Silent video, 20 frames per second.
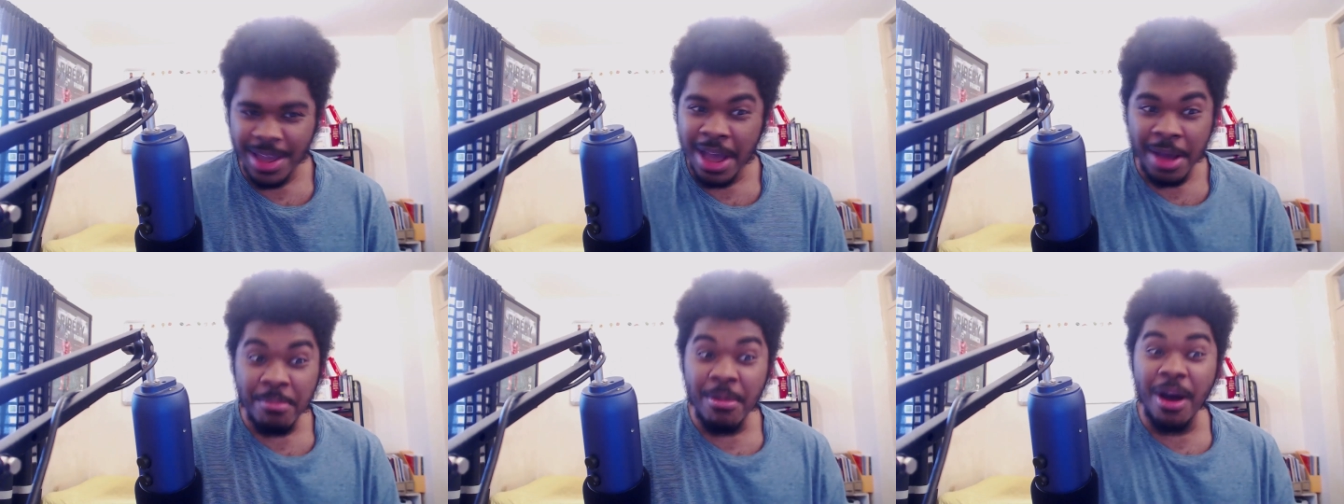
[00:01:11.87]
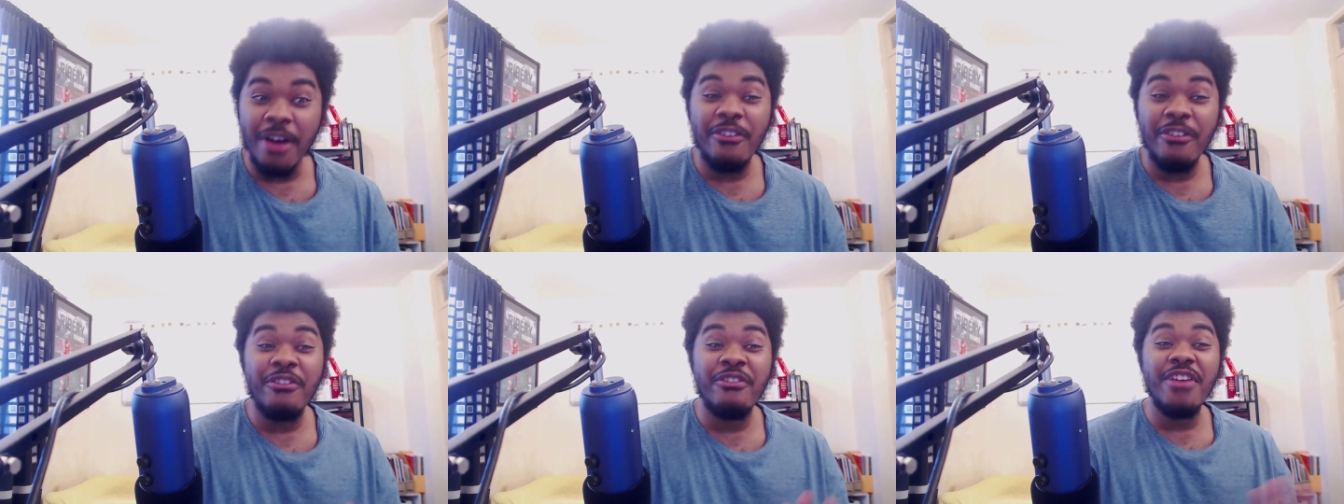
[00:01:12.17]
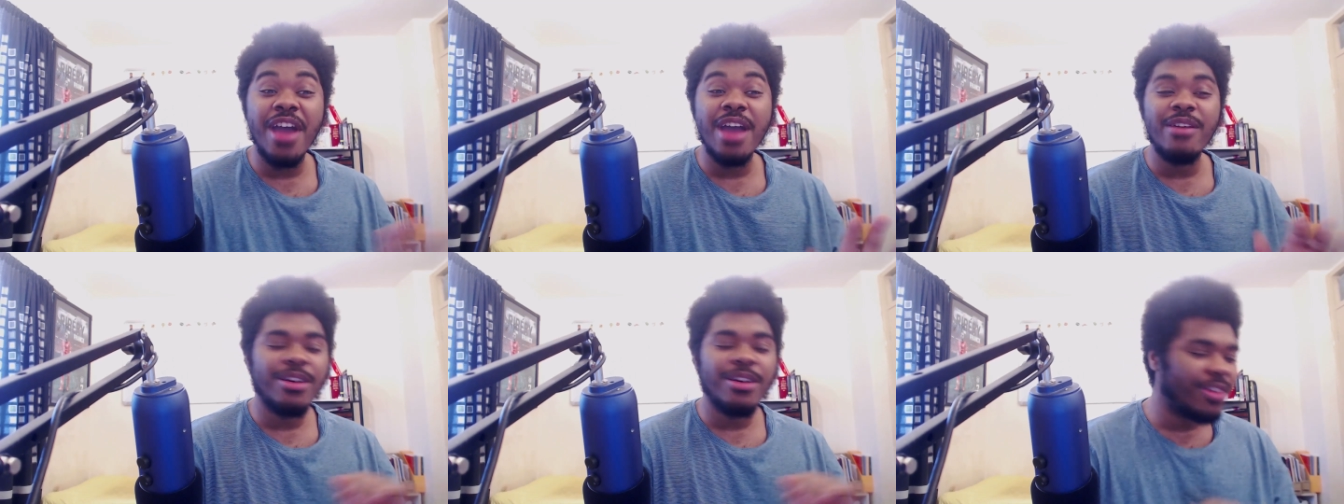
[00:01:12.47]
My
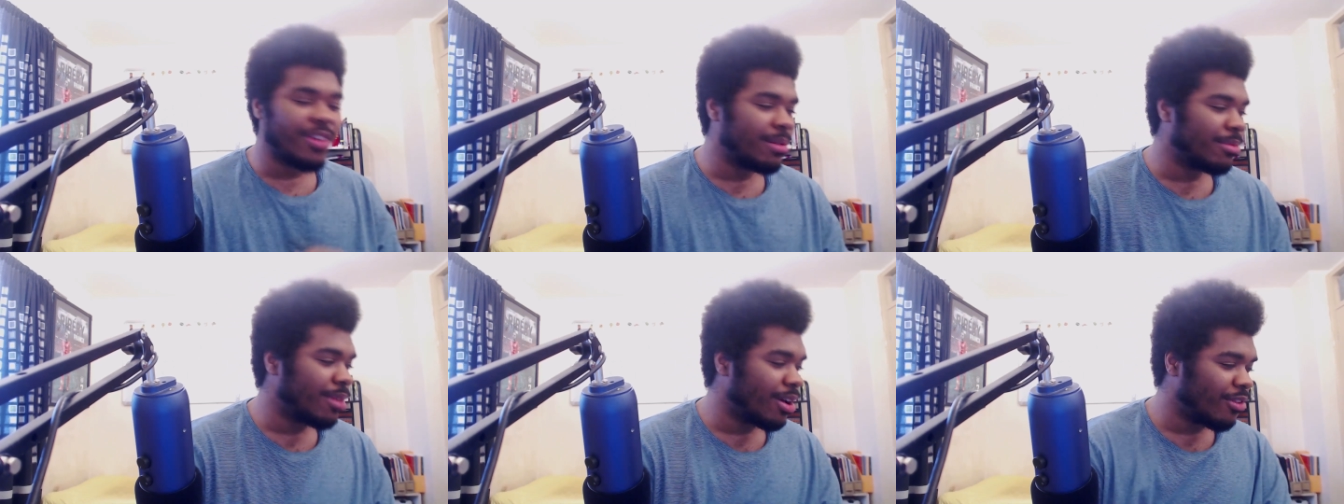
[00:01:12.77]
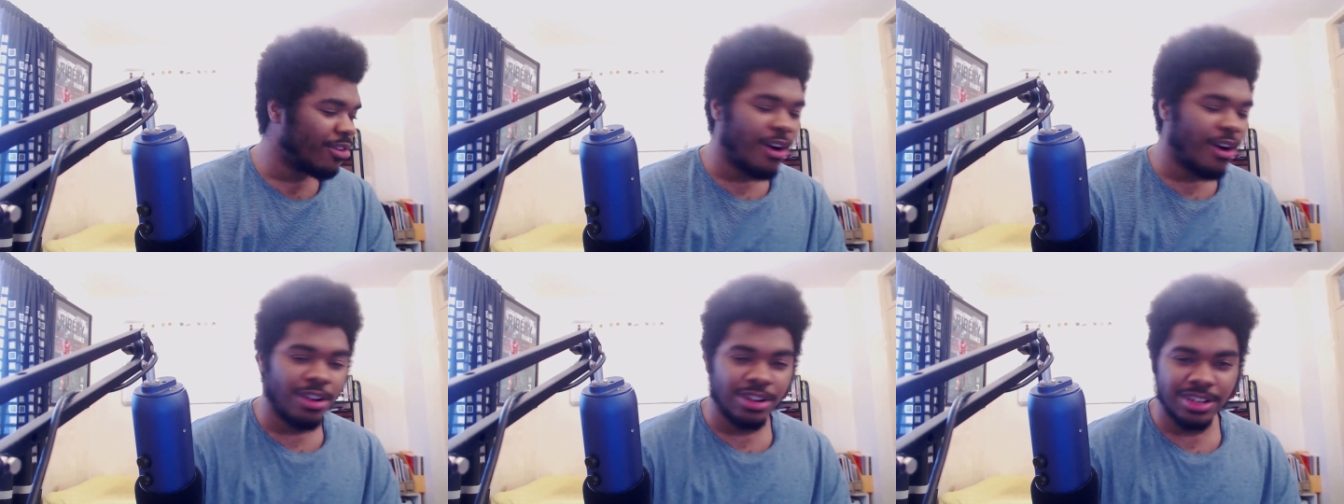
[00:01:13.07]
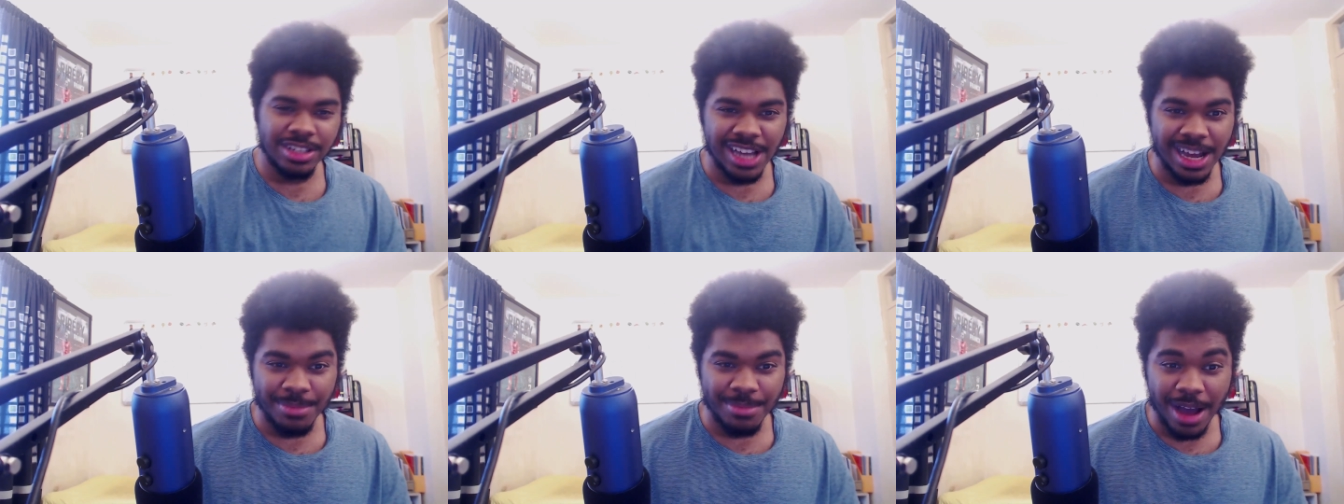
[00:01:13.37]
favorite film of all
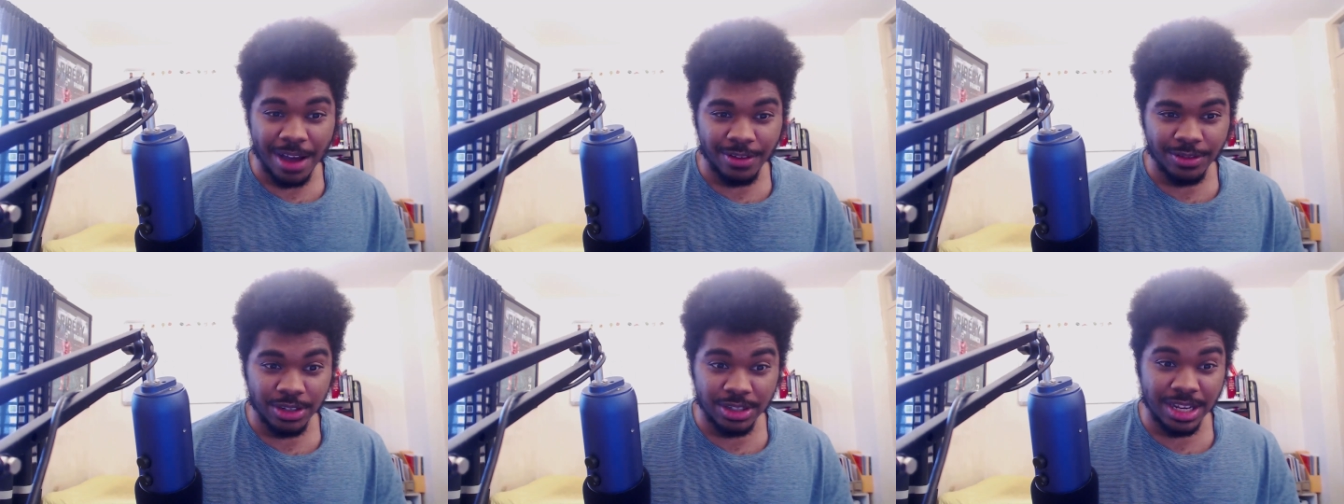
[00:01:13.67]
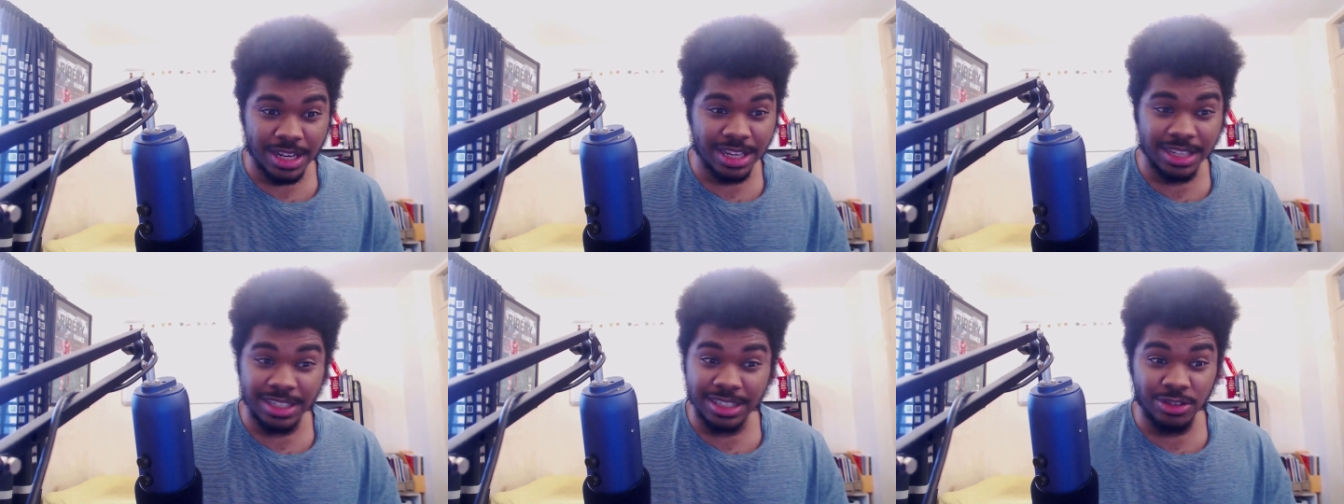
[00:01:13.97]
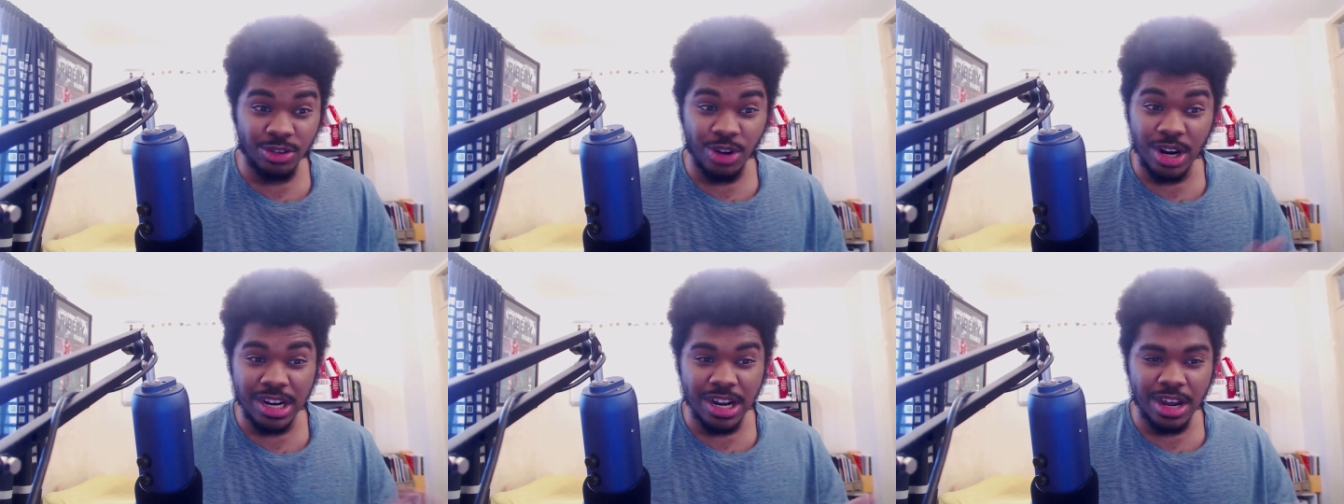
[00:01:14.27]
time. I have to say
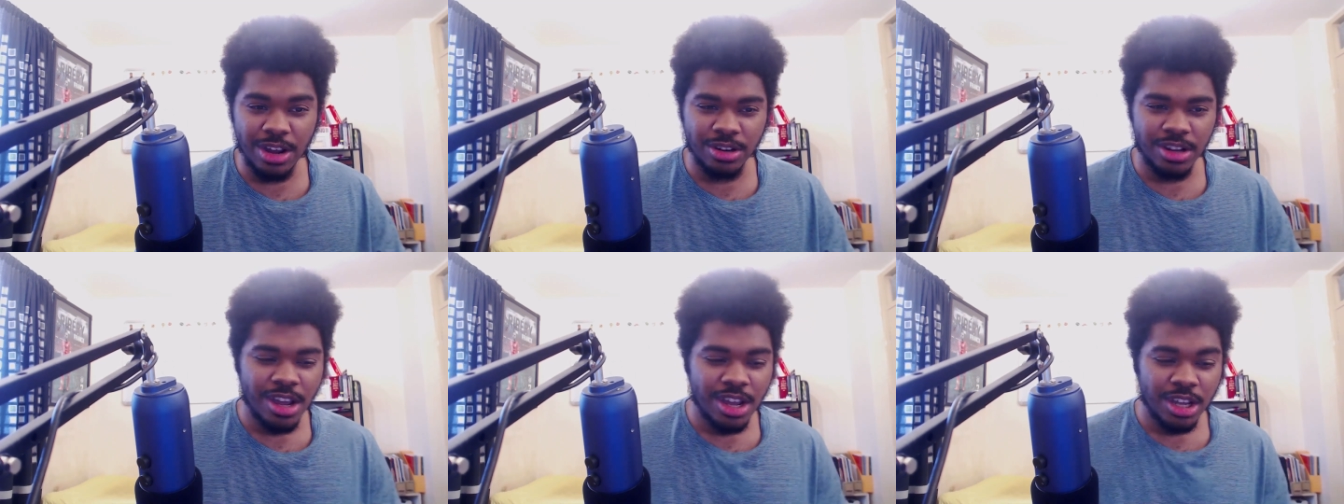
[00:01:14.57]
straight out,